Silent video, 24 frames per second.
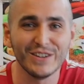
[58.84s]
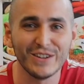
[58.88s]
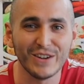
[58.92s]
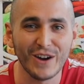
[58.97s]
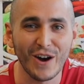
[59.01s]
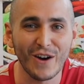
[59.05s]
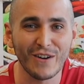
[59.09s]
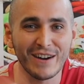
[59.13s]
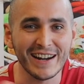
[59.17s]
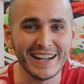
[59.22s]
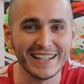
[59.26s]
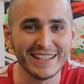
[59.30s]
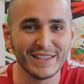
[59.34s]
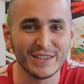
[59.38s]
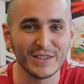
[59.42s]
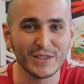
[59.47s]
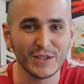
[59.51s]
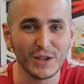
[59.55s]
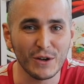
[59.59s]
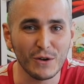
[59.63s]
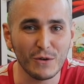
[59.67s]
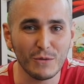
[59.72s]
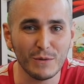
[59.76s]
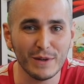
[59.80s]
All right,
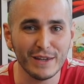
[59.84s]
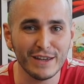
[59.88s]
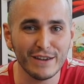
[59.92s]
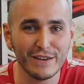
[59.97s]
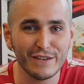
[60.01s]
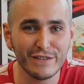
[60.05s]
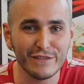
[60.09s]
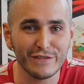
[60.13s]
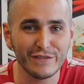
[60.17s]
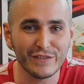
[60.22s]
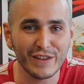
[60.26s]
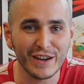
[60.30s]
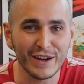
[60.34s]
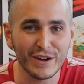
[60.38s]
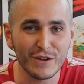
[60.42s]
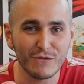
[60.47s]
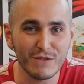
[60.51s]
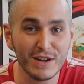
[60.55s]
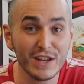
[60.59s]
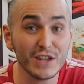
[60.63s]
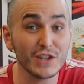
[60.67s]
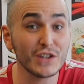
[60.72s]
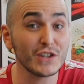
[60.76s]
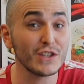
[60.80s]
so we've
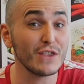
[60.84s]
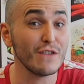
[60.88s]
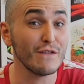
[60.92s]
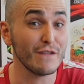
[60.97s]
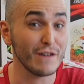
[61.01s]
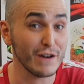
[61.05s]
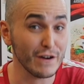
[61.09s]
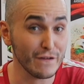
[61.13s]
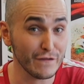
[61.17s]
reached the very